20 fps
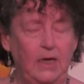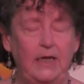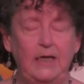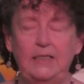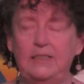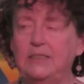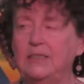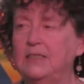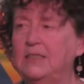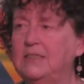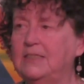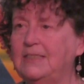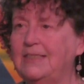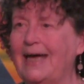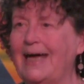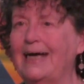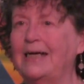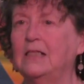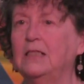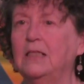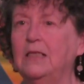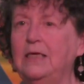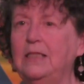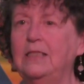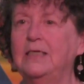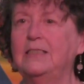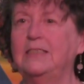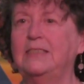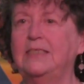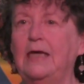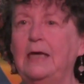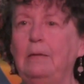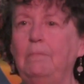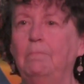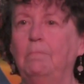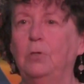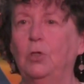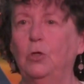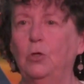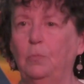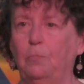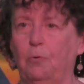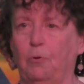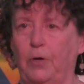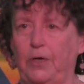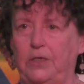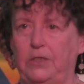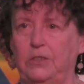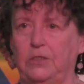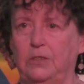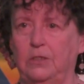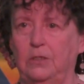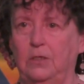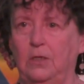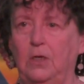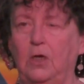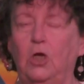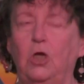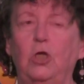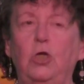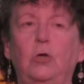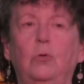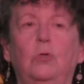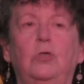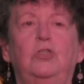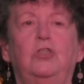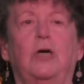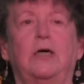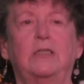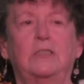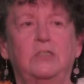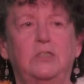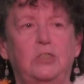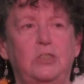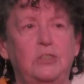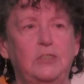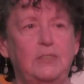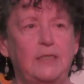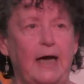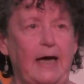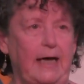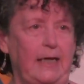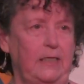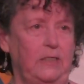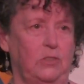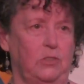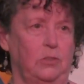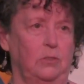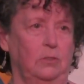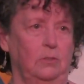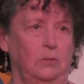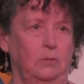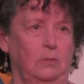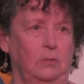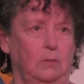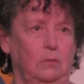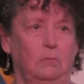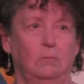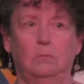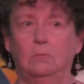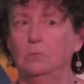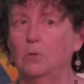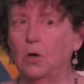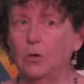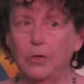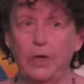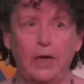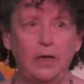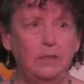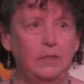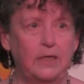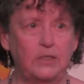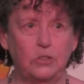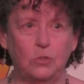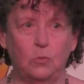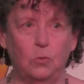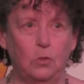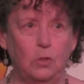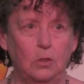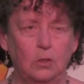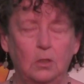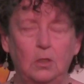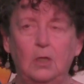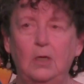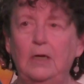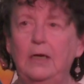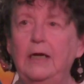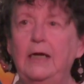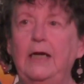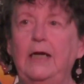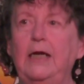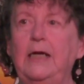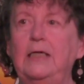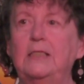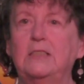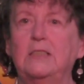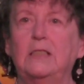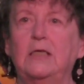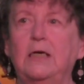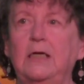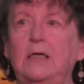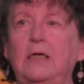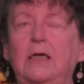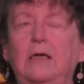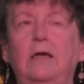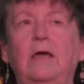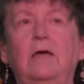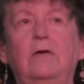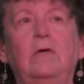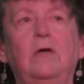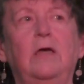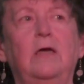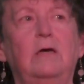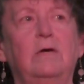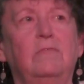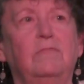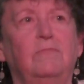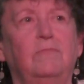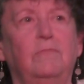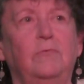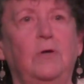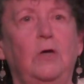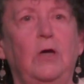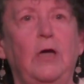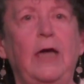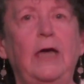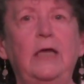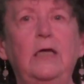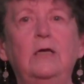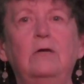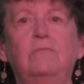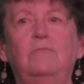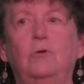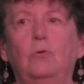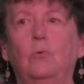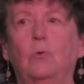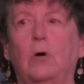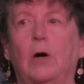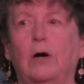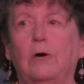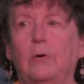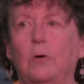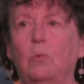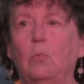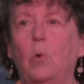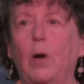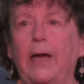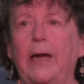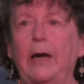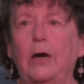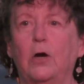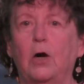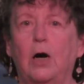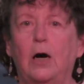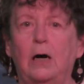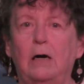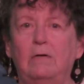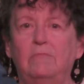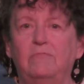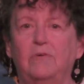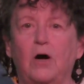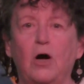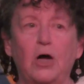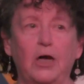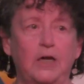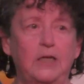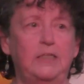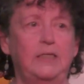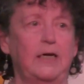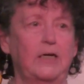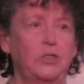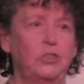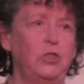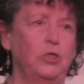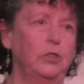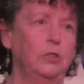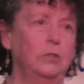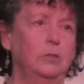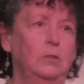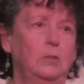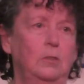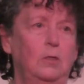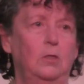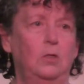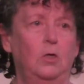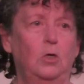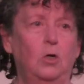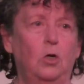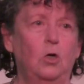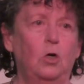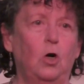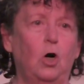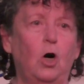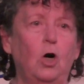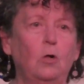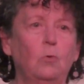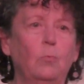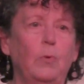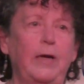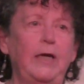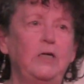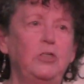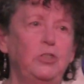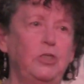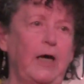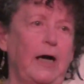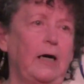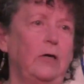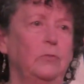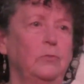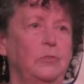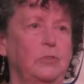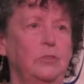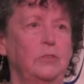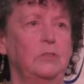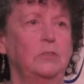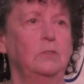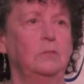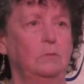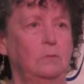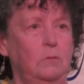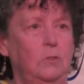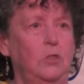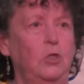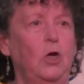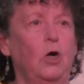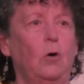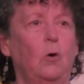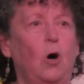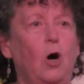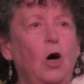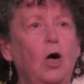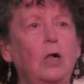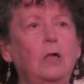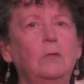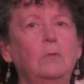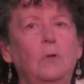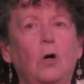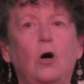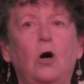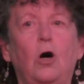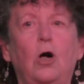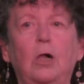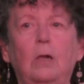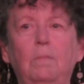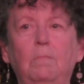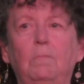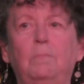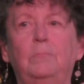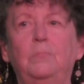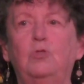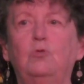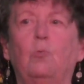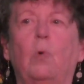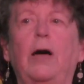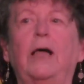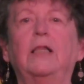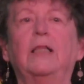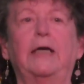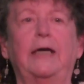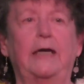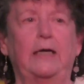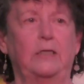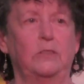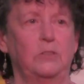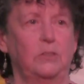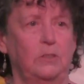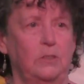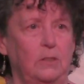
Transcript: It's exactly the same blueprint. You adjust to size. Okay, that's cool. If any of you are aware of architecture, all ranch houses, all dwellings